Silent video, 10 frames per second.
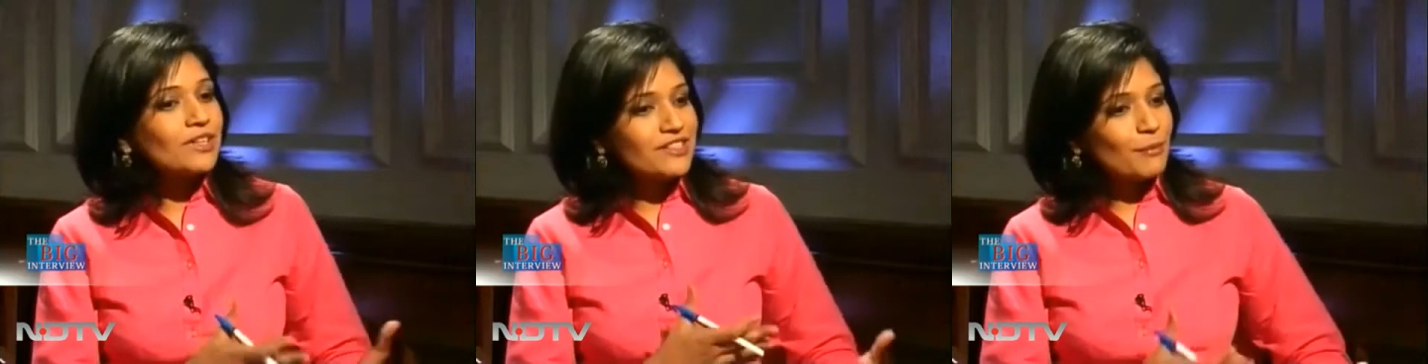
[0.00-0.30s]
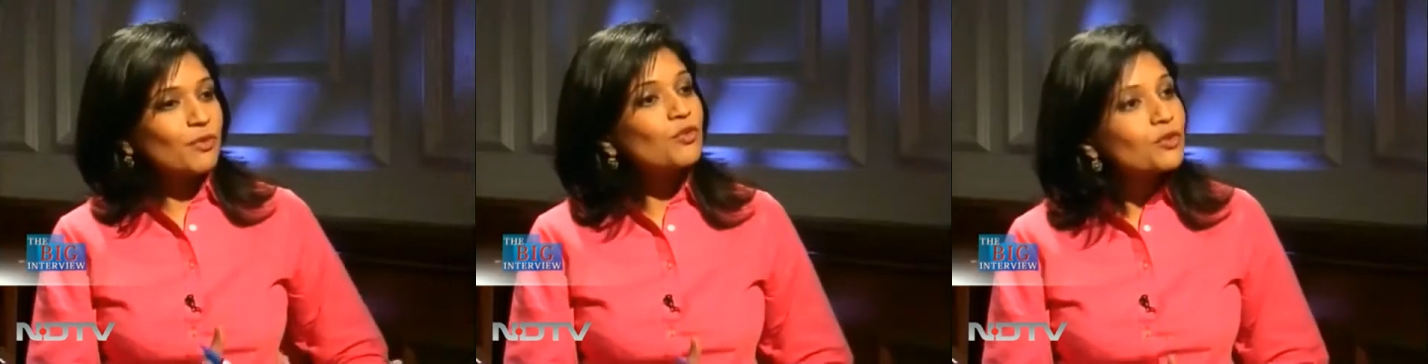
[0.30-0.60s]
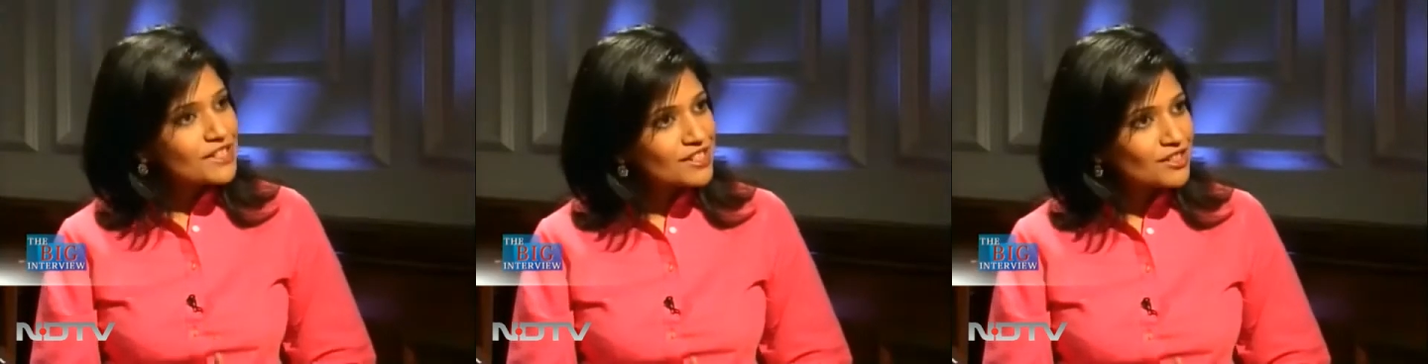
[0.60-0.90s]
with some of the
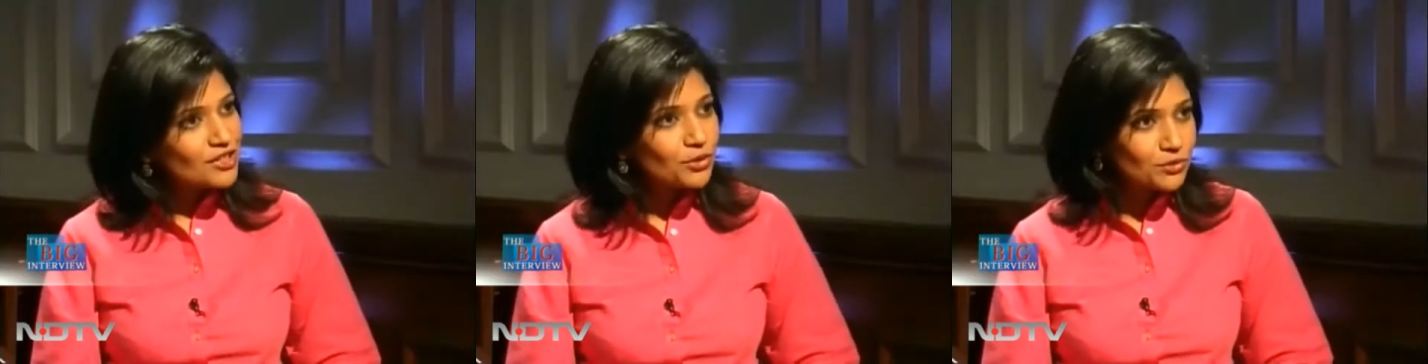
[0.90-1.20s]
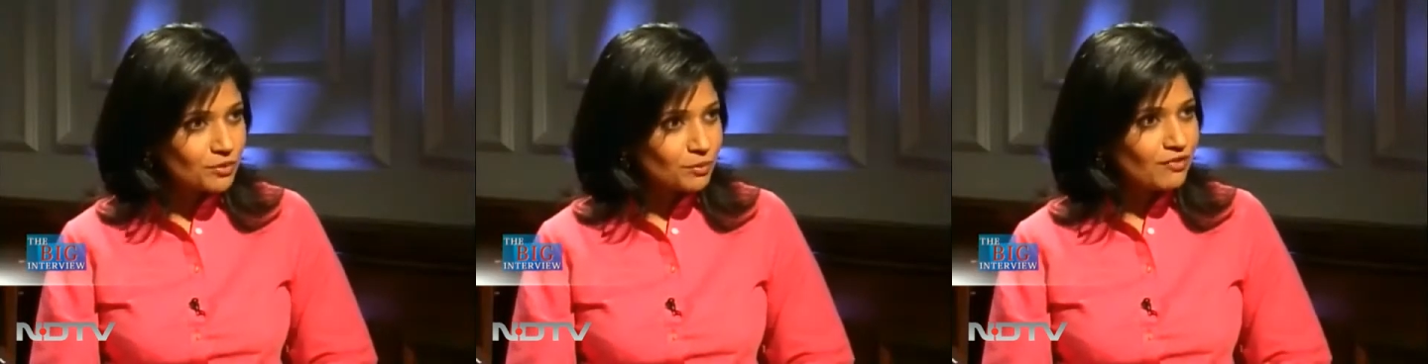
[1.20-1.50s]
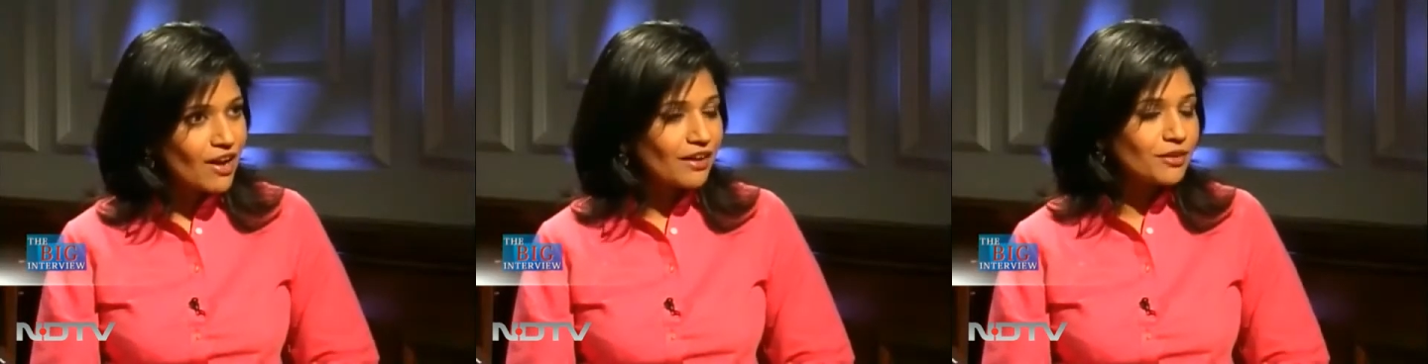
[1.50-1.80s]
recent news that we've
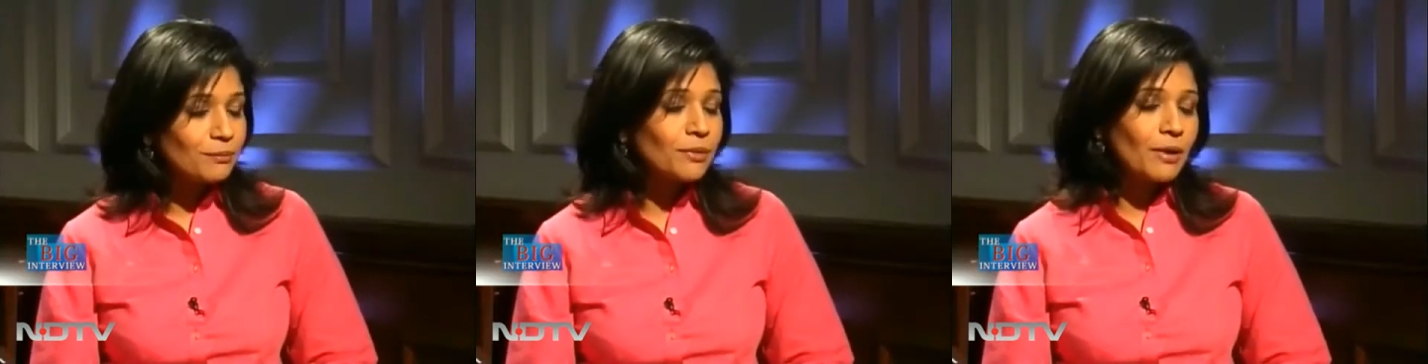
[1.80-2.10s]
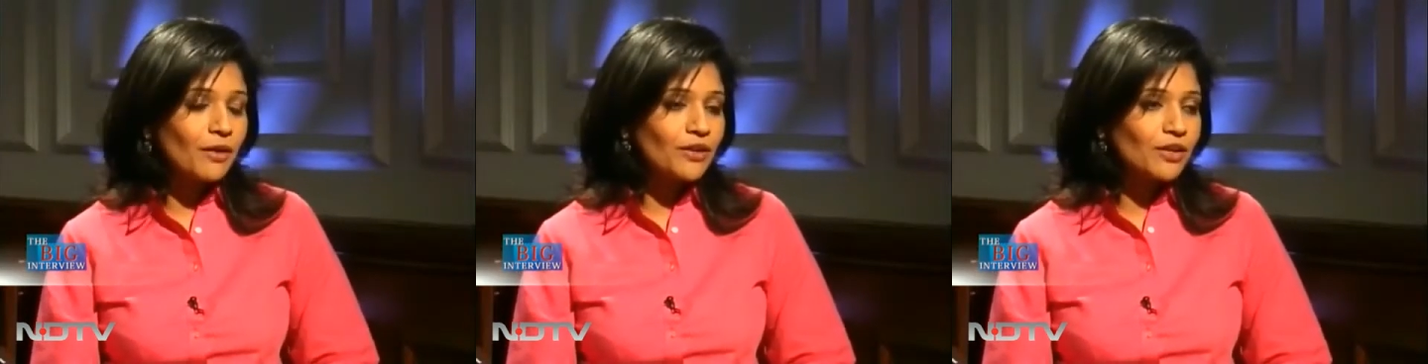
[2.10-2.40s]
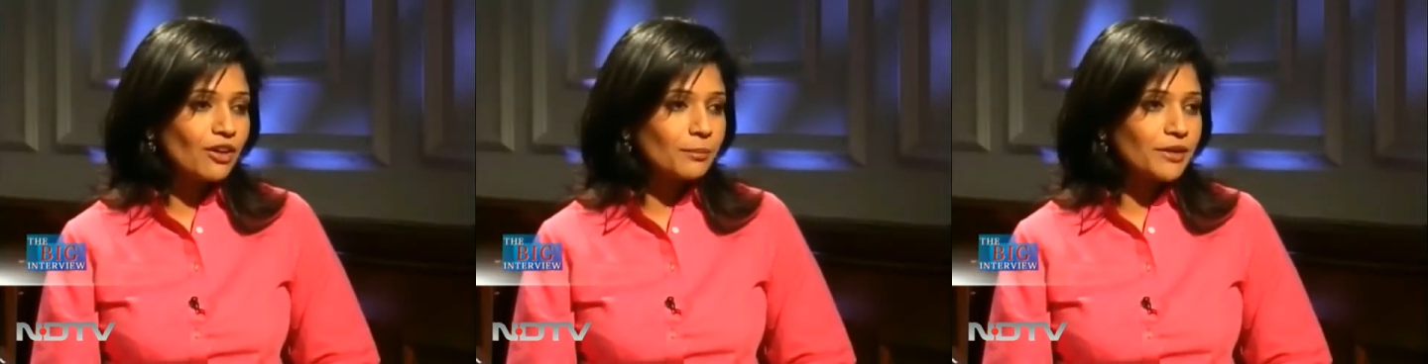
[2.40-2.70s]
had about the
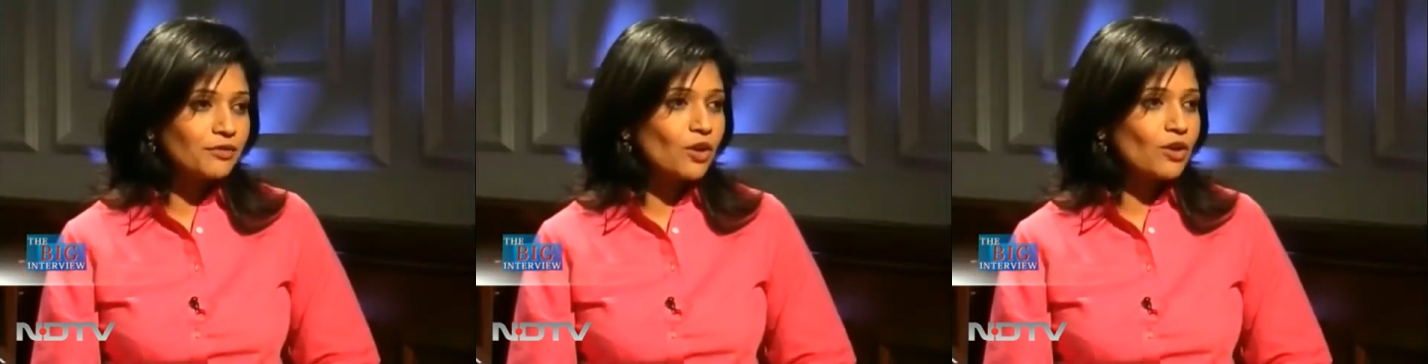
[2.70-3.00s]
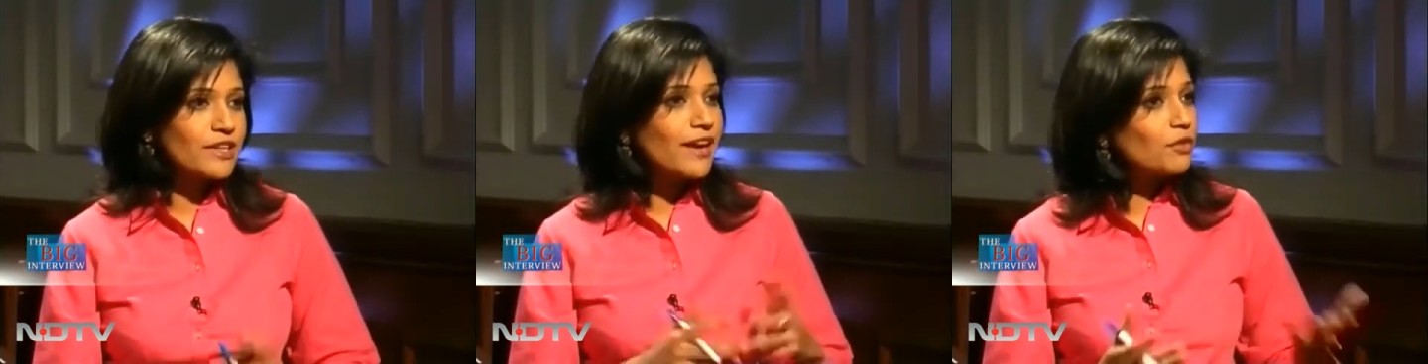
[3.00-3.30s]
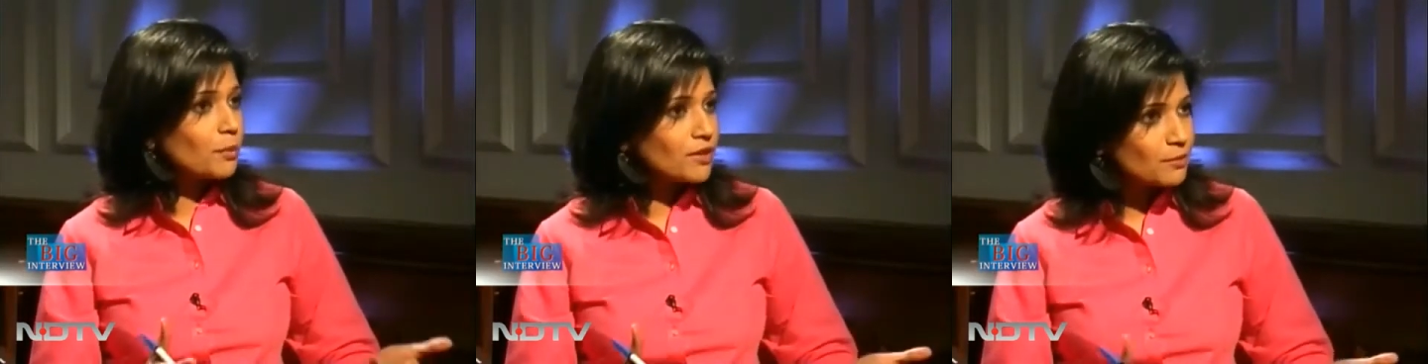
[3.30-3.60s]
economy and of course
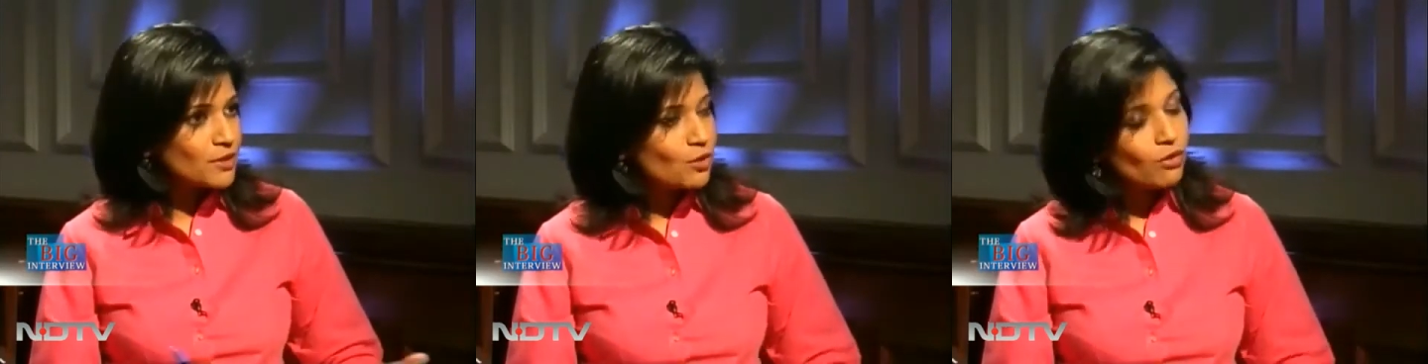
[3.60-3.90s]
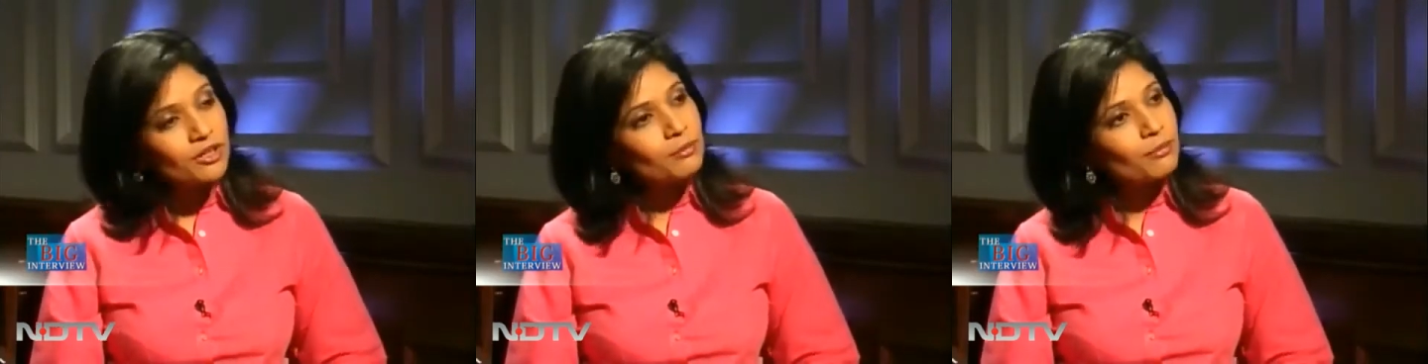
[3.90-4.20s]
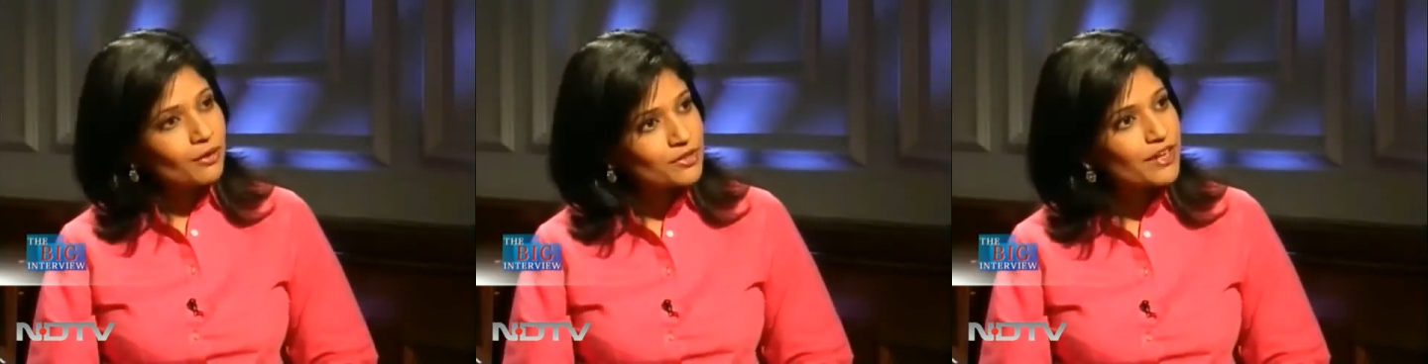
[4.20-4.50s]
everyone's been talking
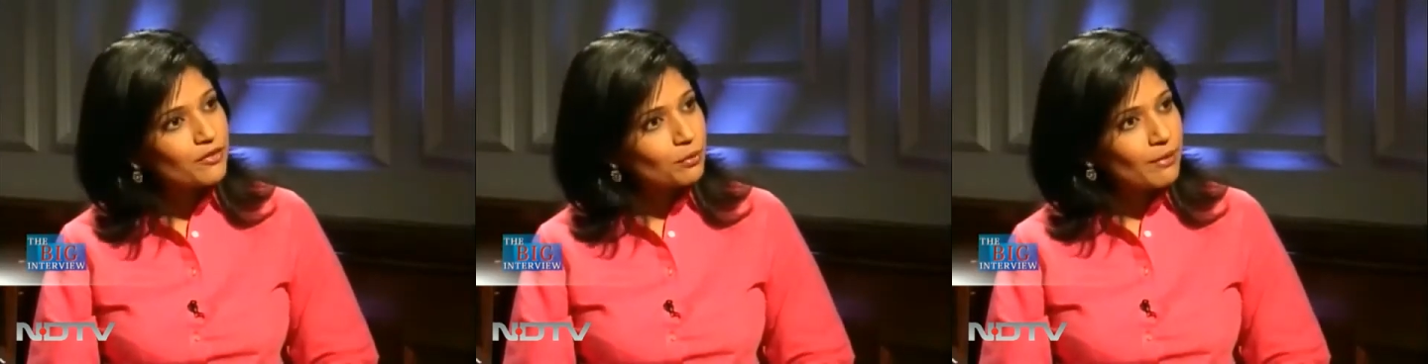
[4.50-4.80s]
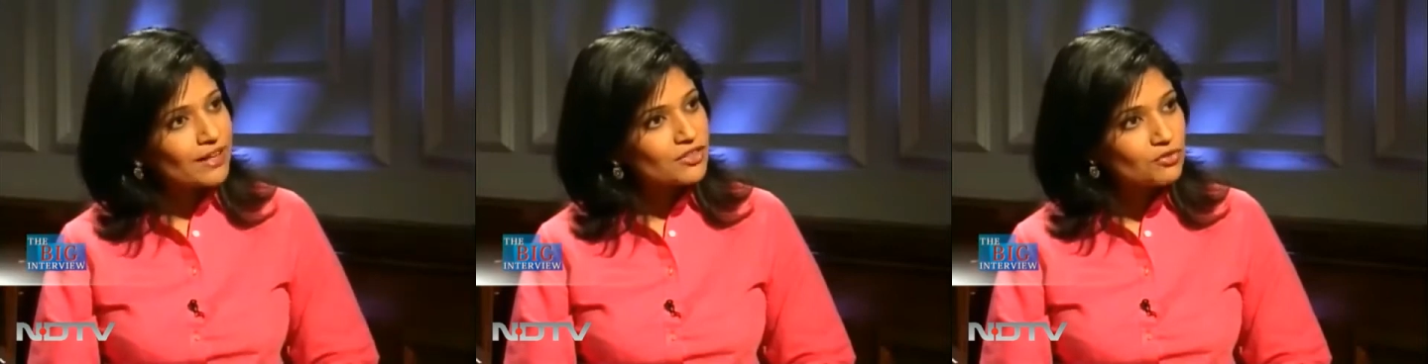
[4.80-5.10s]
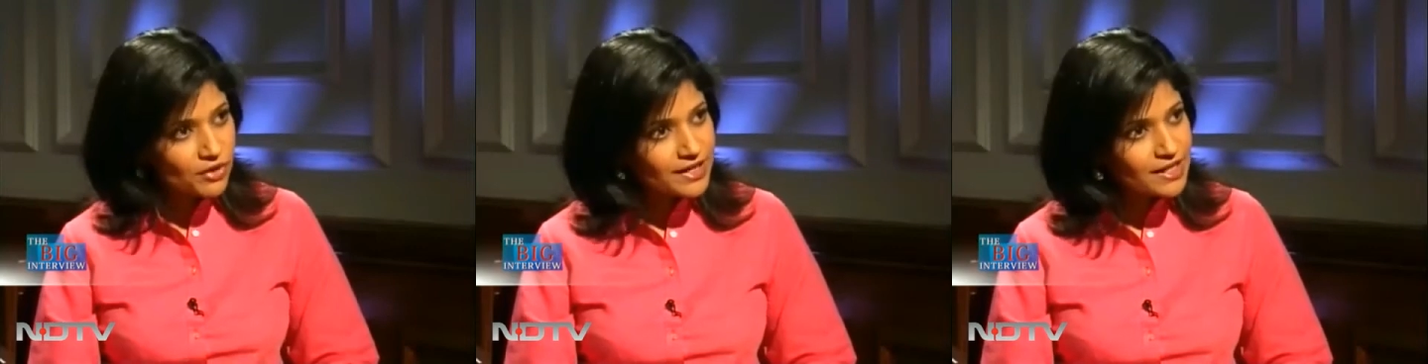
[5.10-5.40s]
about the central bank's
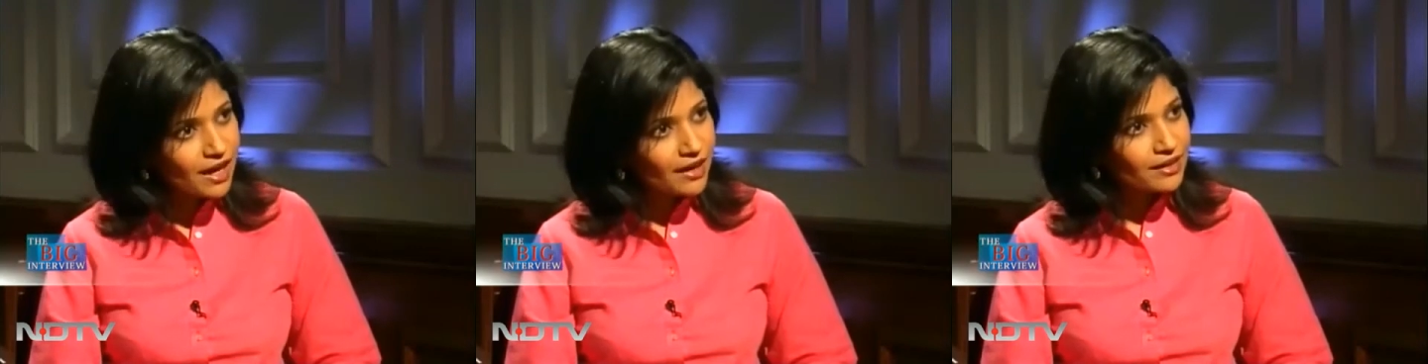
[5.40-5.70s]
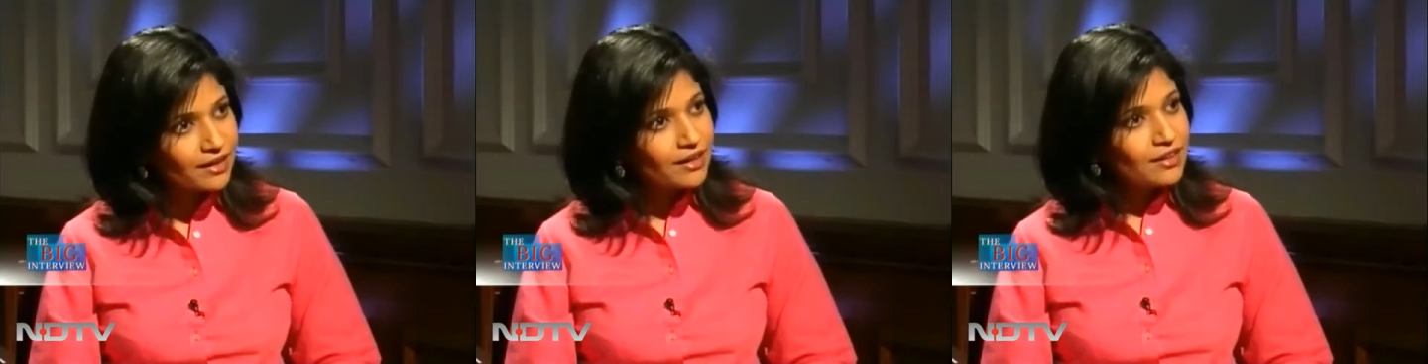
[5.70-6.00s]
rate hike,